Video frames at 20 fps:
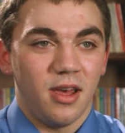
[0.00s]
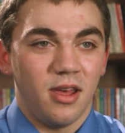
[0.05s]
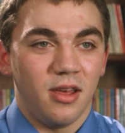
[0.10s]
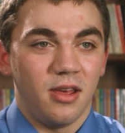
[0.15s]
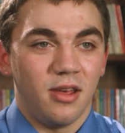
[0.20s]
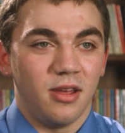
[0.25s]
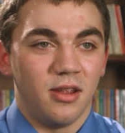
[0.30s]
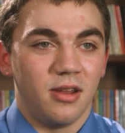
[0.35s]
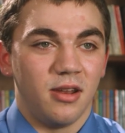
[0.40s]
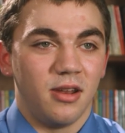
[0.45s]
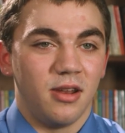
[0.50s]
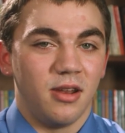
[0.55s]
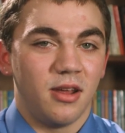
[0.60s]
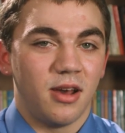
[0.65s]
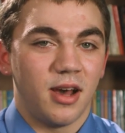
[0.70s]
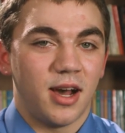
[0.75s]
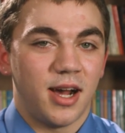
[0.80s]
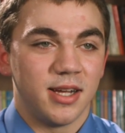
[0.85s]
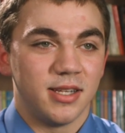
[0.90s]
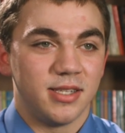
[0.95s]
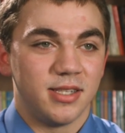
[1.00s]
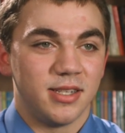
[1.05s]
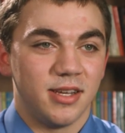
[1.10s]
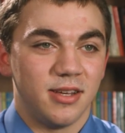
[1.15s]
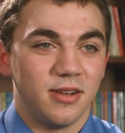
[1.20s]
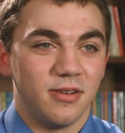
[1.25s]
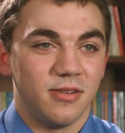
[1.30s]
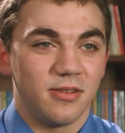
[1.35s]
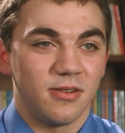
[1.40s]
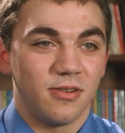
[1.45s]
And I
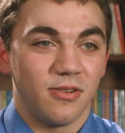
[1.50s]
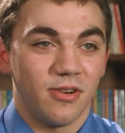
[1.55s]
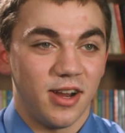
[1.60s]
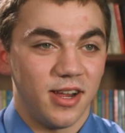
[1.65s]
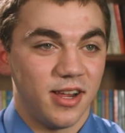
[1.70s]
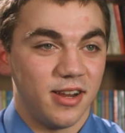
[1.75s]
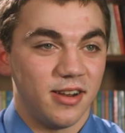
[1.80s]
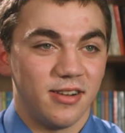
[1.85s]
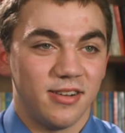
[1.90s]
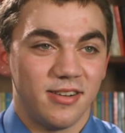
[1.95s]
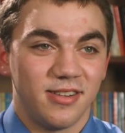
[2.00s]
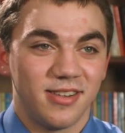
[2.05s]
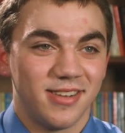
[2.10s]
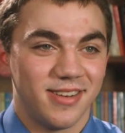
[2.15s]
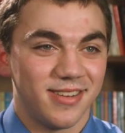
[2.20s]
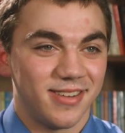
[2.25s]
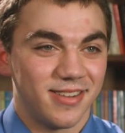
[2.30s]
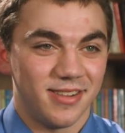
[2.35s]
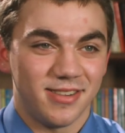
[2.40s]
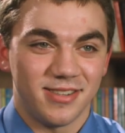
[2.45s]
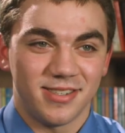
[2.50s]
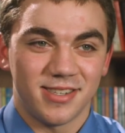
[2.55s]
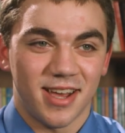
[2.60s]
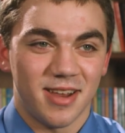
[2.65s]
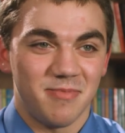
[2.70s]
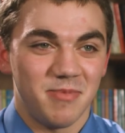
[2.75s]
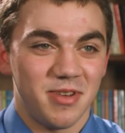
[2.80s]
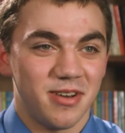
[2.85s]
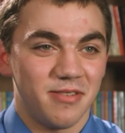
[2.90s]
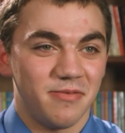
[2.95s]
said, "Great,
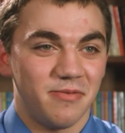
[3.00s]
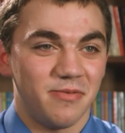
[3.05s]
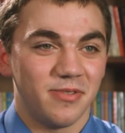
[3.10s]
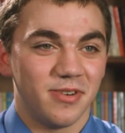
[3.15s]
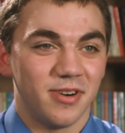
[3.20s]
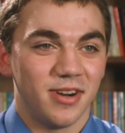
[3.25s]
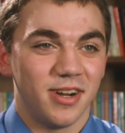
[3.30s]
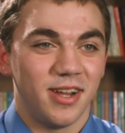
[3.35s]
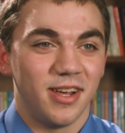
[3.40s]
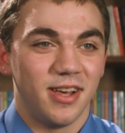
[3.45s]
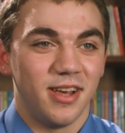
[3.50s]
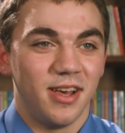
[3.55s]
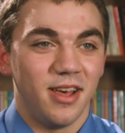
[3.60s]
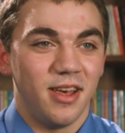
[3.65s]
sign me up for it."